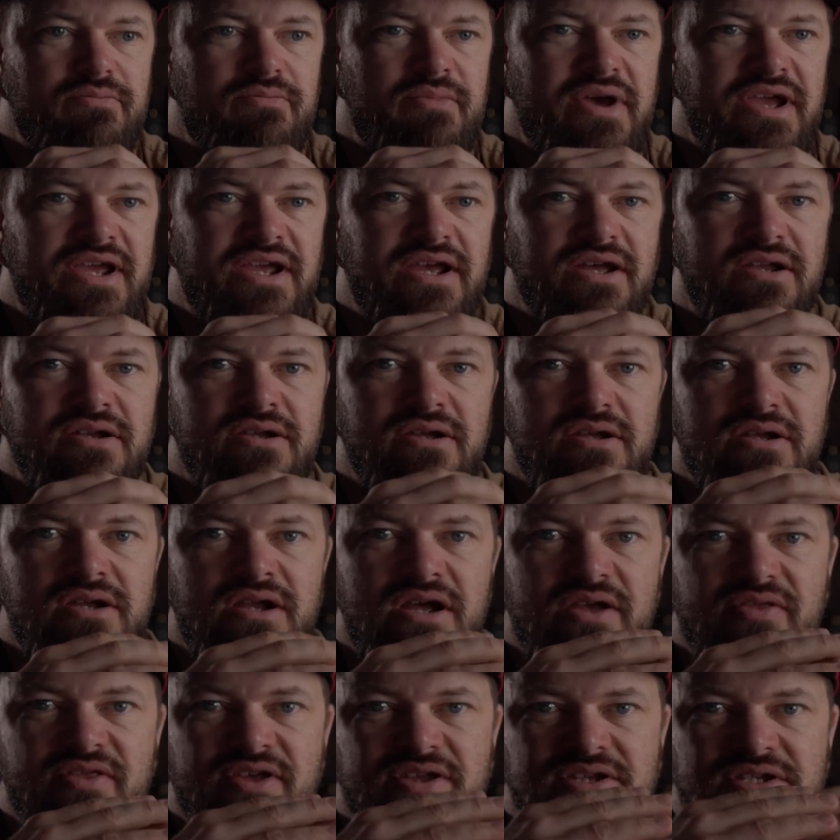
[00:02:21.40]
make it look
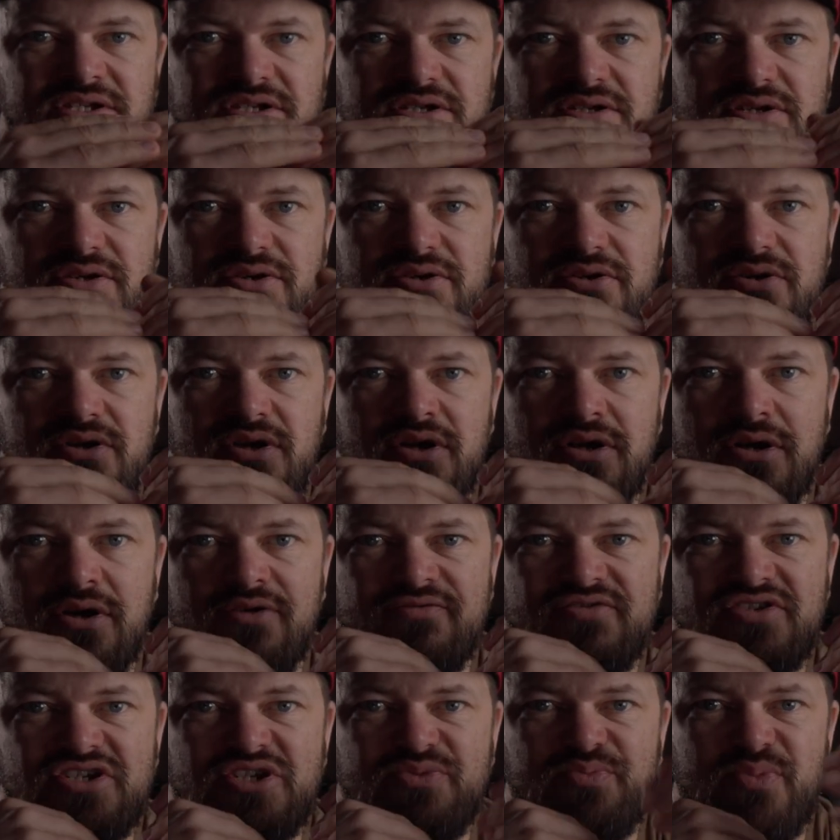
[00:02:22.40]
like there's a lot
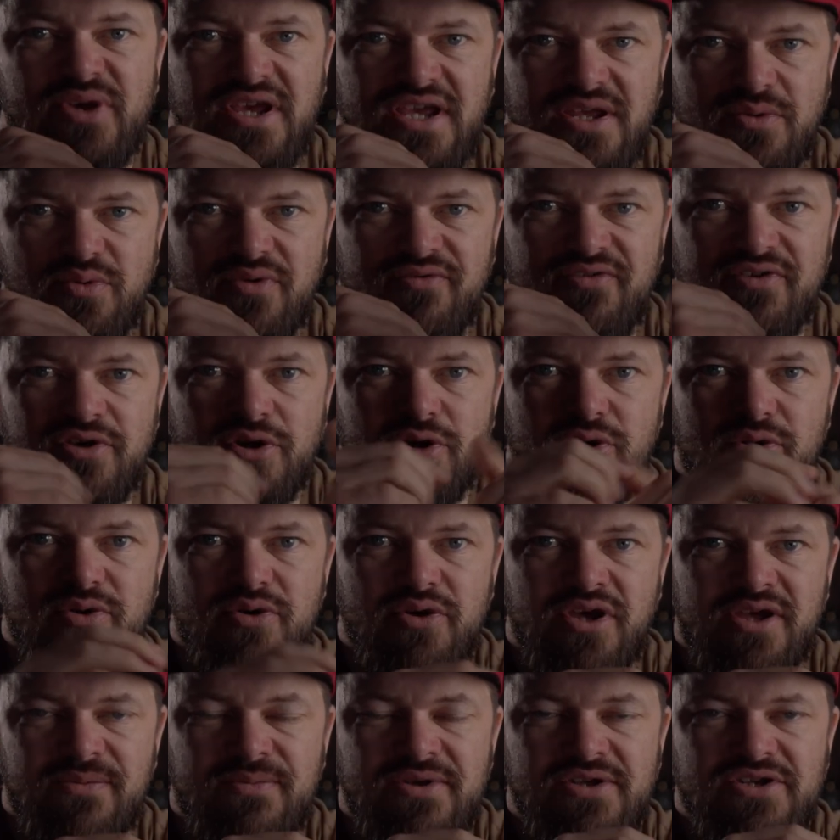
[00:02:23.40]
of speed within your
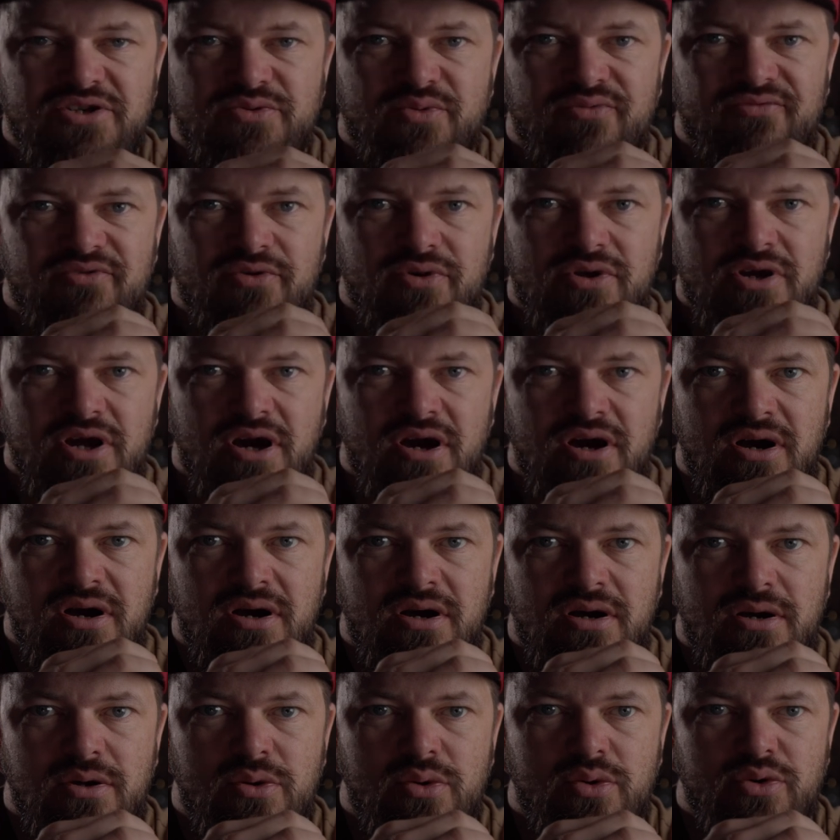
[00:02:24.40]
image with your
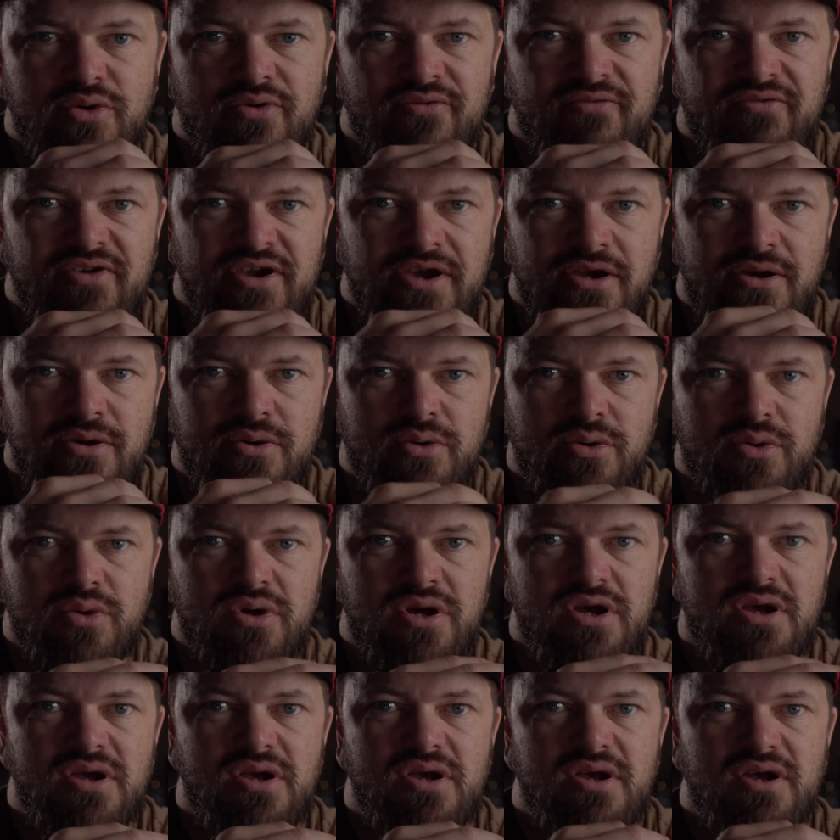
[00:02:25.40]
car or your
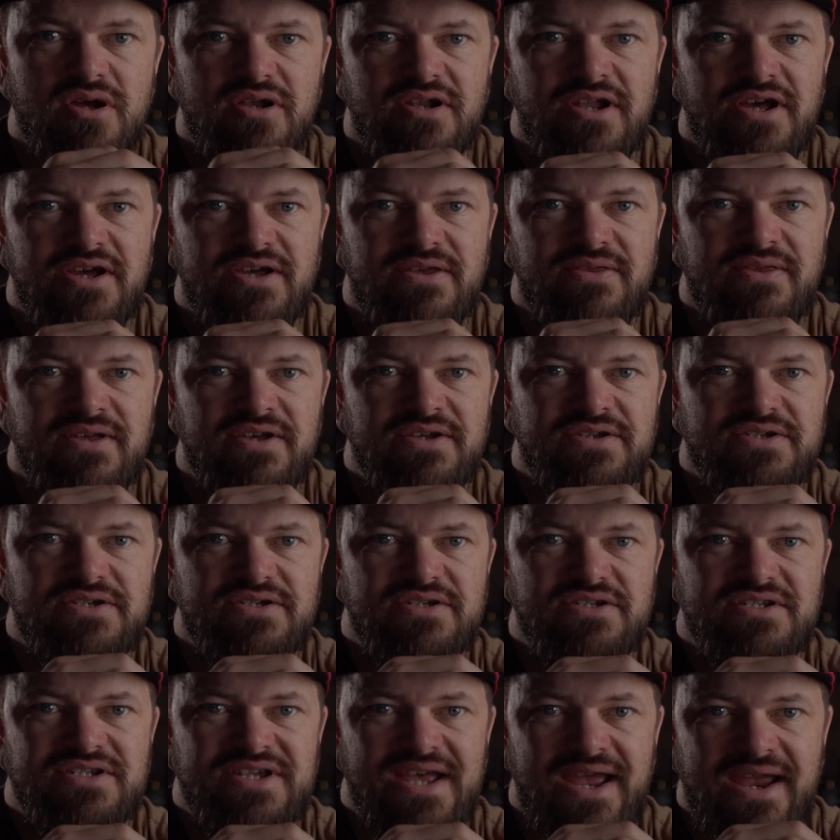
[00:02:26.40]
vehicle, like
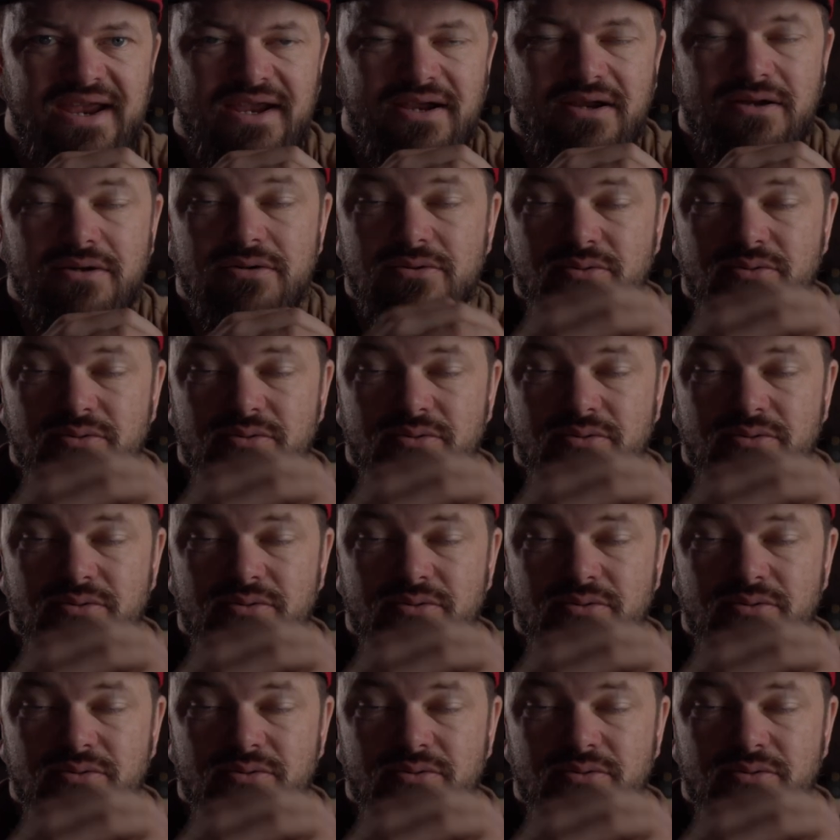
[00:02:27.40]
this tank,